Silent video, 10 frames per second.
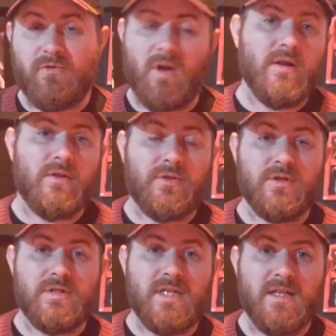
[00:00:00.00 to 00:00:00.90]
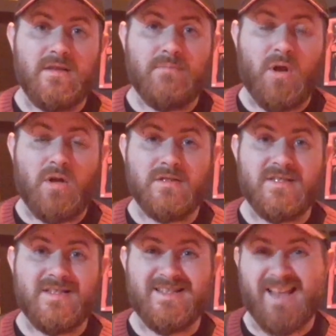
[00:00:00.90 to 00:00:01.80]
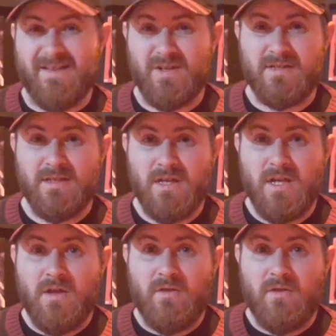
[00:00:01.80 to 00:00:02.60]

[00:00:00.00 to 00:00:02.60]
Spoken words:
Friday the 13th Part 7,